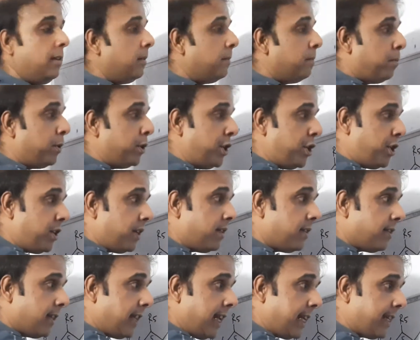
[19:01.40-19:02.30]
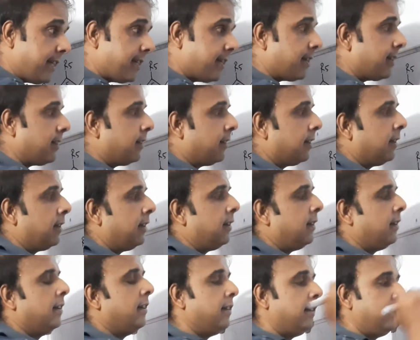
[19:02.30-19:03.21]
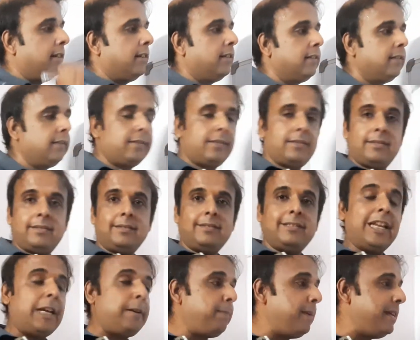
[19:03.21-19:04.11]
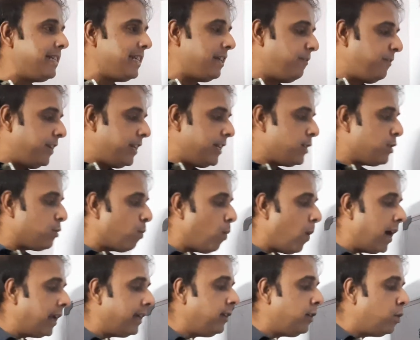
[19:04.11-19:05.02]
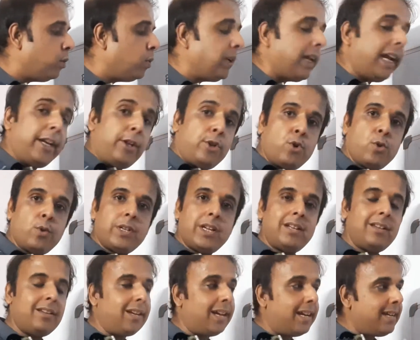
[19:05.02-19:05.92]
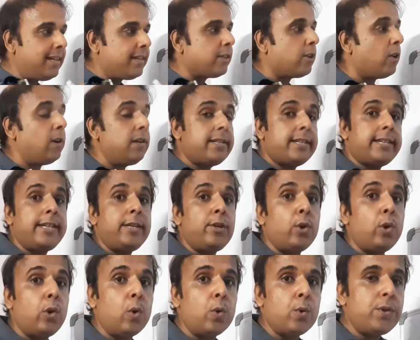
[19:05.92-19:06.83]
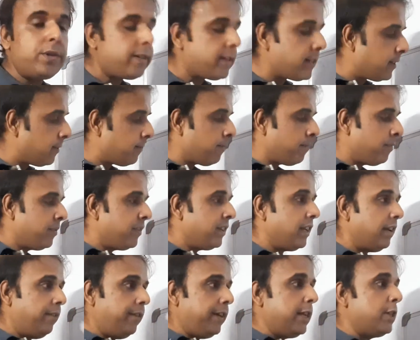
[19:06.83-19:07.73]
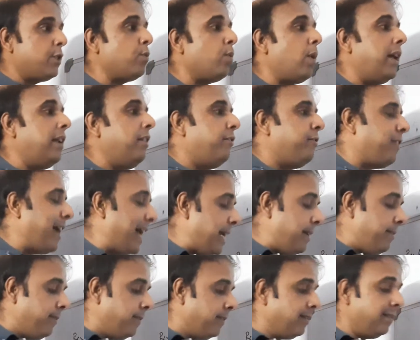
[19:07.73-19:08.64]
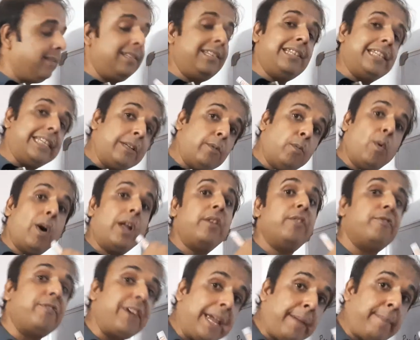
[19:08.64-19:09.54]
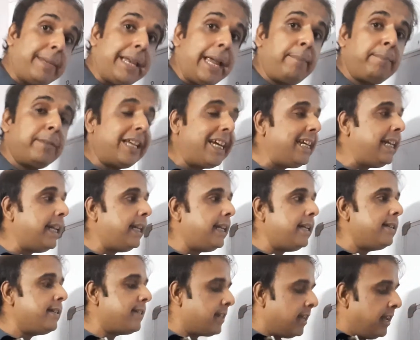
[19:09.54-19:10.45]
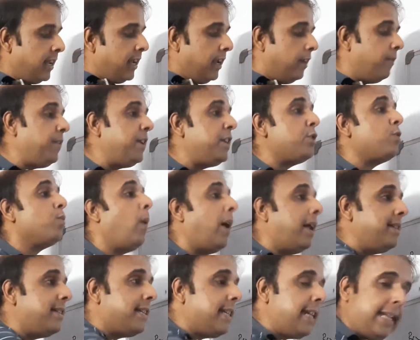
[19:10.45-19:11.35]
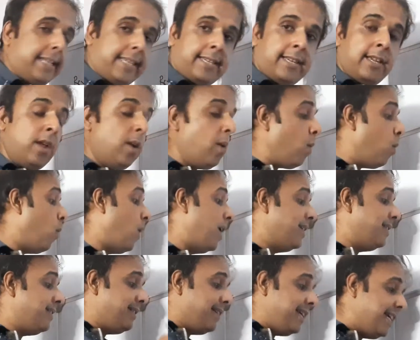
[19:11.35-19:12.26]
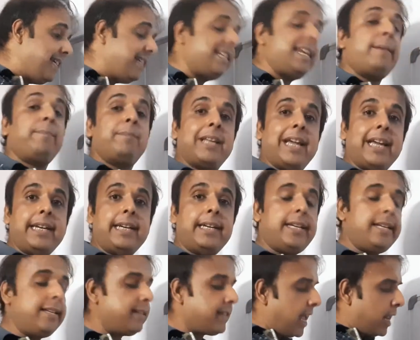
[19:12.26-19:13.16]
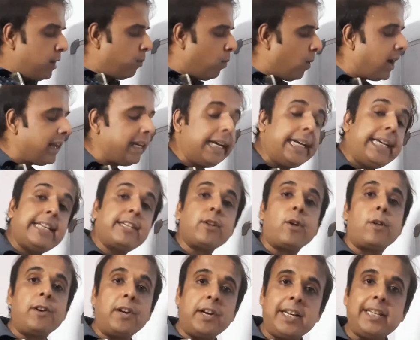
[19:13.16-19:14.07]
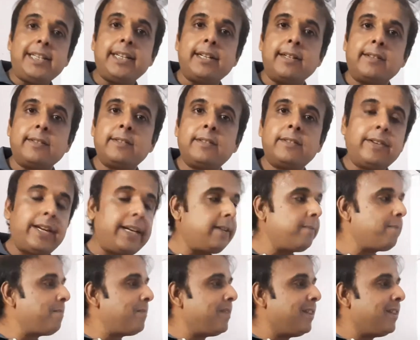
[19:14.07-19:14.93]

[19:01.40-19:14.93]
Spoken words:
position 6. That means if it is 1,2 nitrogen, it is called sinolones. If it is 1,5 naphthyridines. If it is 1,6 naphthyridines, and 1,8 is already there, right?